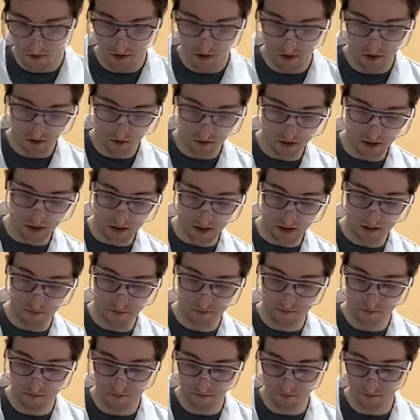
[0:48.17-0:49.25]
3.
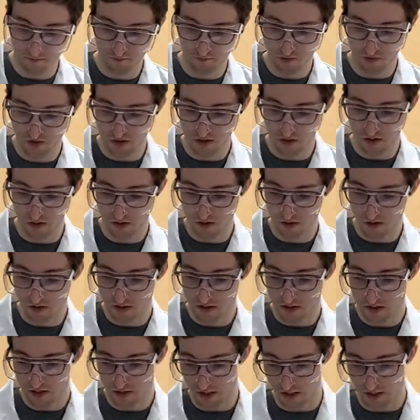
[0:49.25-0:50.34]

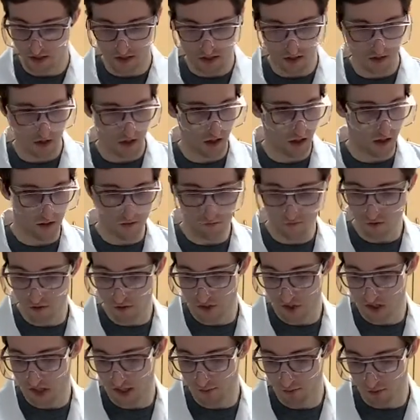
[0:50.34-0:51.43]
So that's the first
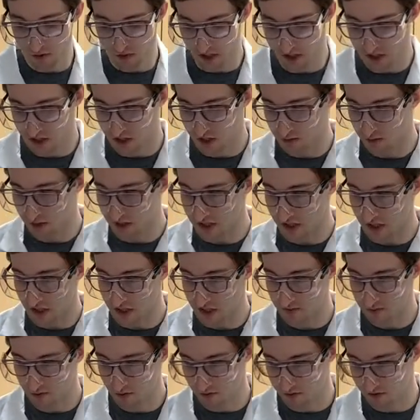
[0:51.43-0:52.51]
step, which is 3
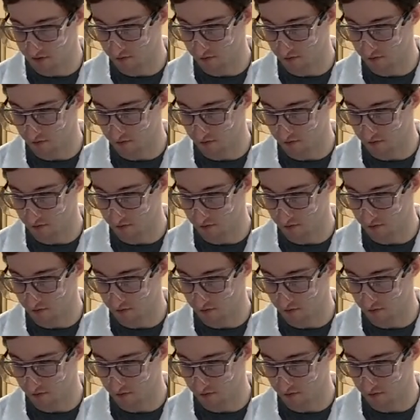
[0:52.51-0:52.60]
teaspoons of